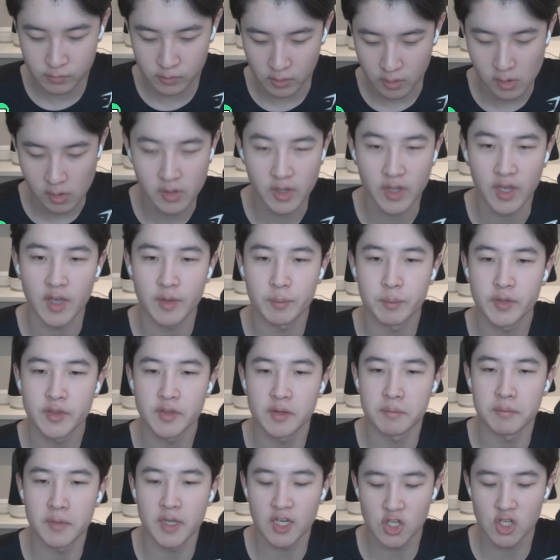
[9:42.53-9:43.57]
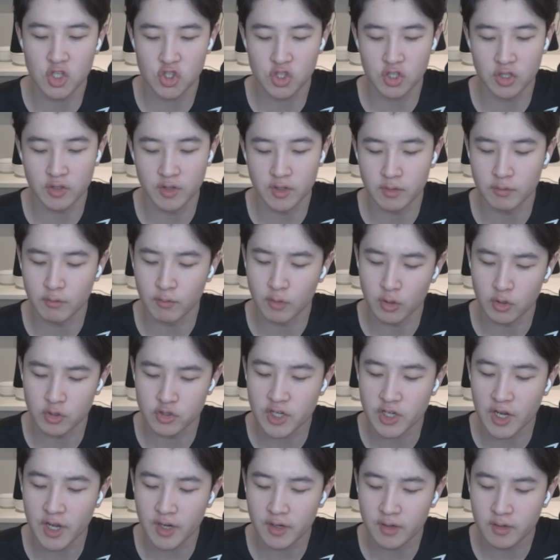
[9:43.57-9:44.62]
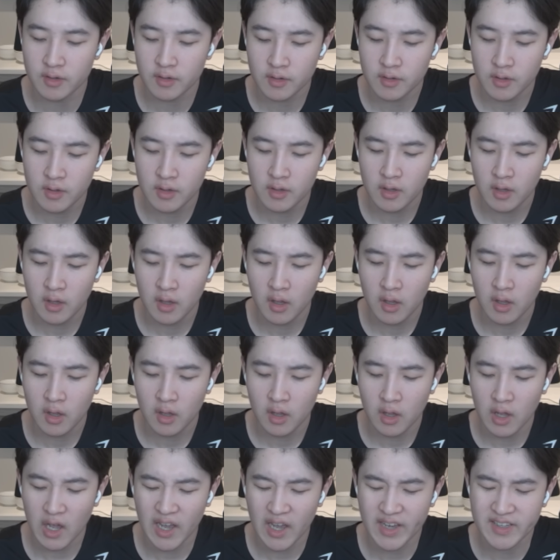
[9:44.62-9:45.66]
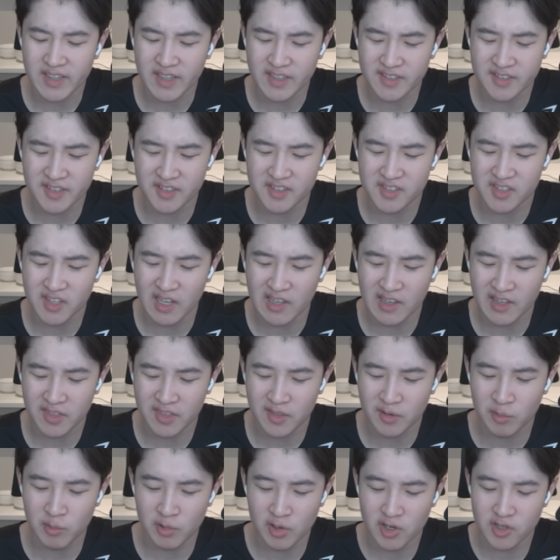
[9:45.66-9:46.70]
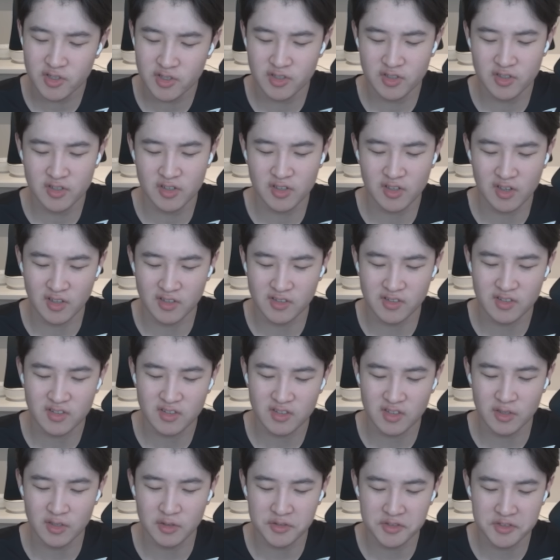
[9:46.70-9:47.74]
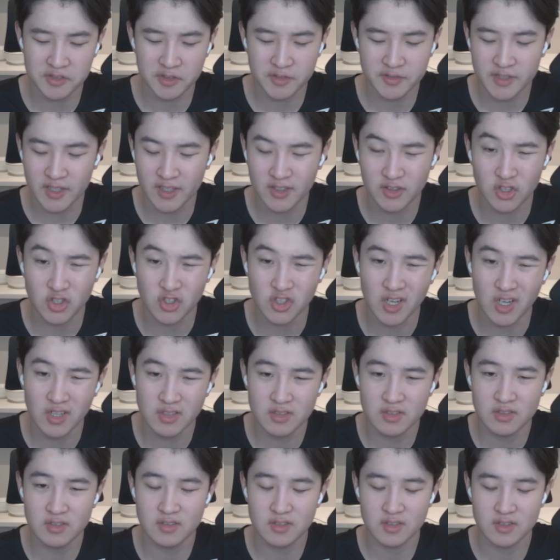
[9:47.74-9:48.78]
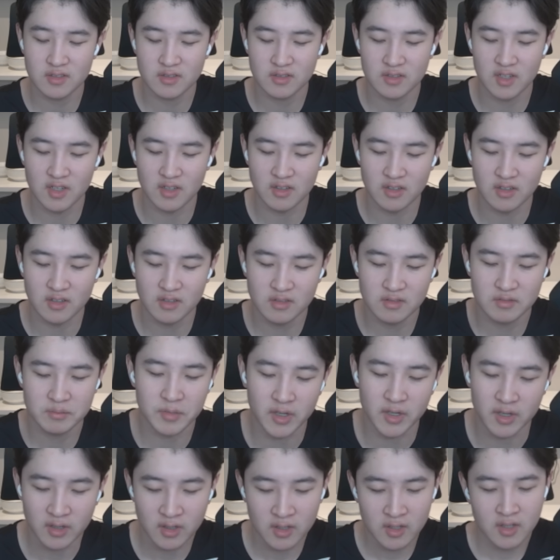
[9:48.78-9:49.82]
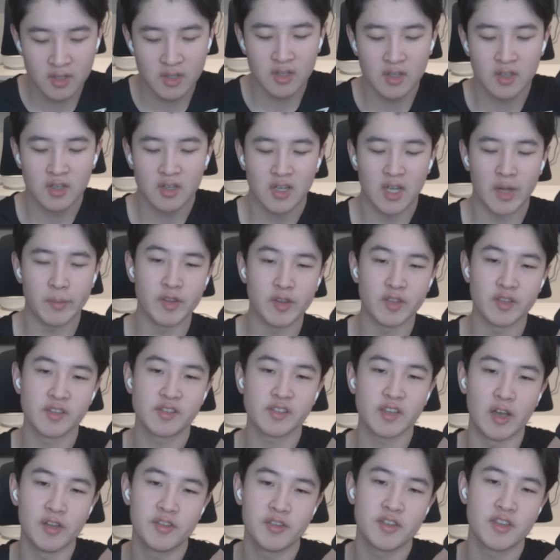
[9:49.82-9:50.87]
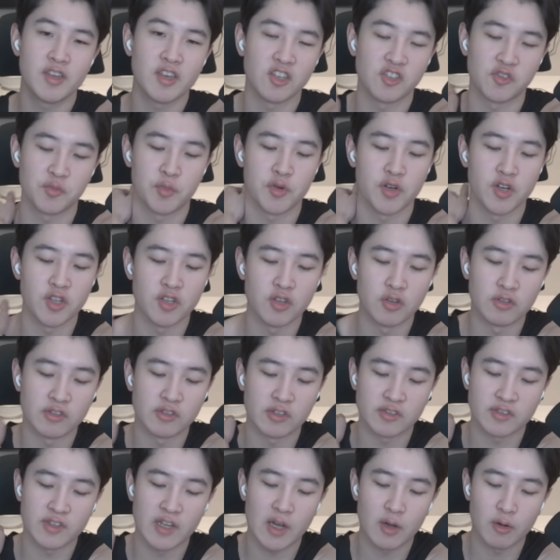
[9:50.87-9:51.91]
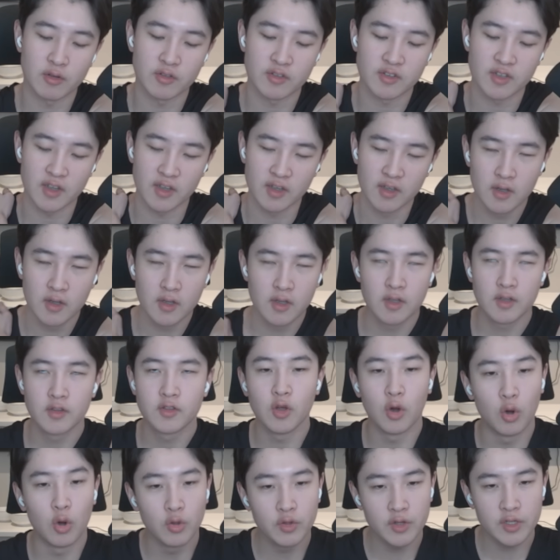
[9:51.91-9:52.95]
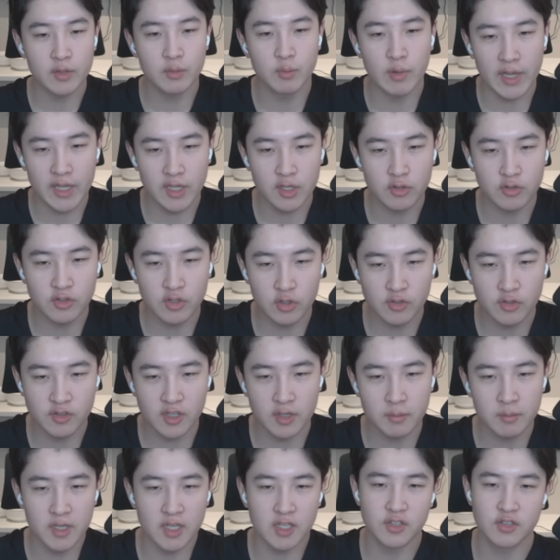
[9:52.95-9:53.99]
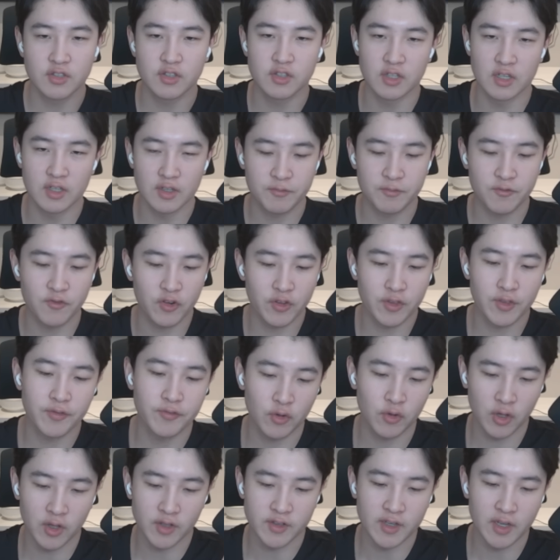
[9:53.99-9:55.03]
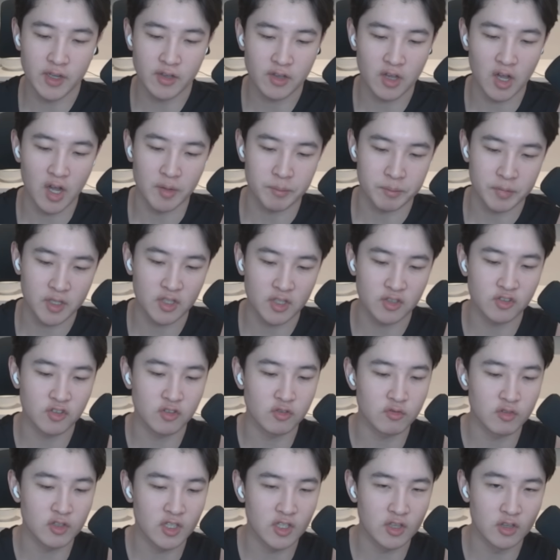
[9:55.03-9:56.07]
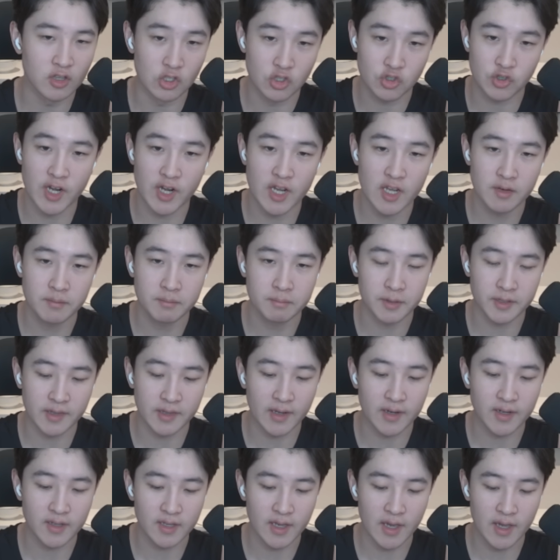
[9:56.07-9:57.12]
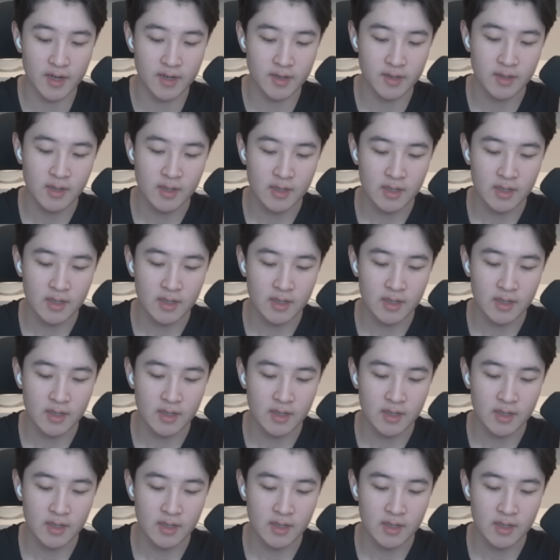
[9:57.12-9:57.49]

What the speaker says: okay, I put the Maiden Shield in the Royal Giant. I guess that's not, like, the worst, because he'll still tank the shots. I don't know, but... I mean, the Skeleton King is pretty useless now, I would say. The only way you'd use him is for the full undead comp because you need the trait. But then again,